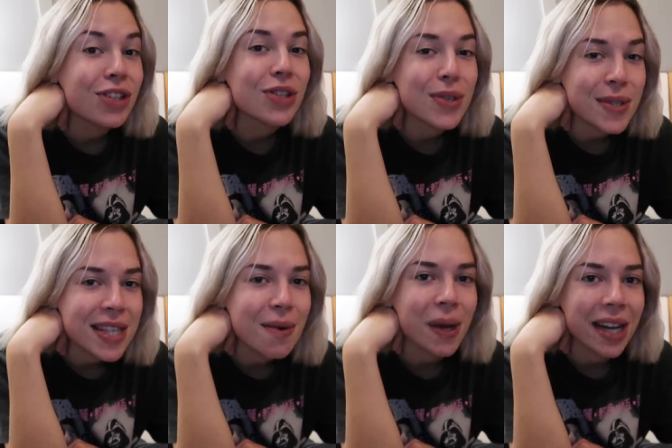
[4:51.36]
Do you
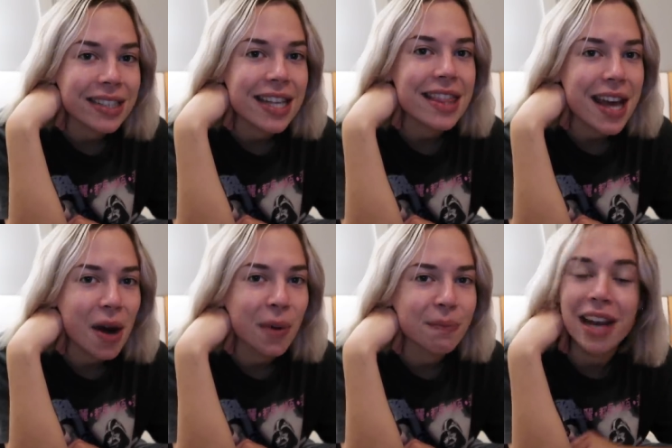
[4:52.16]
see what I did
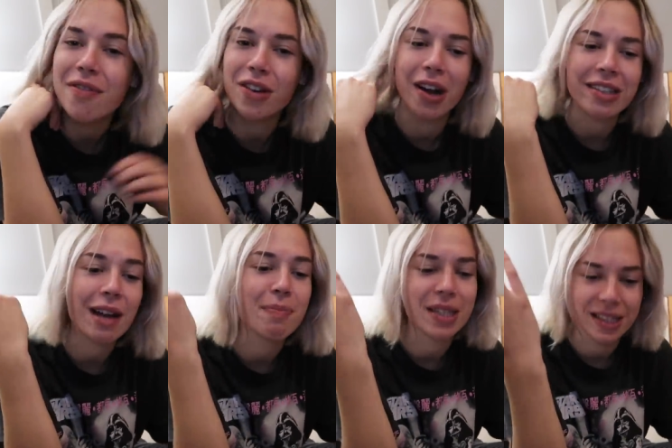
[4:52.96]
there? And if not,
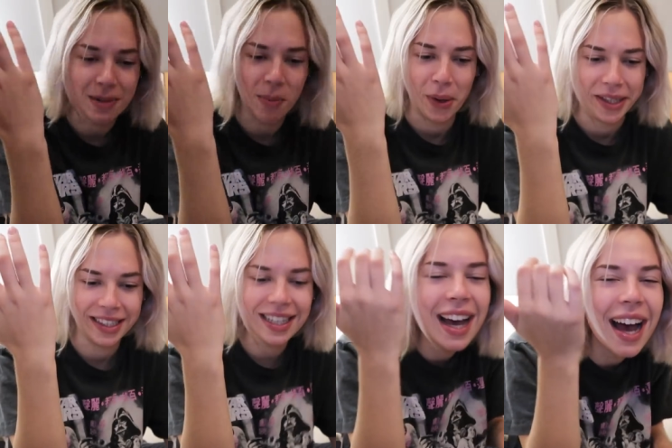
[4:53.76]
I'd be disappointed.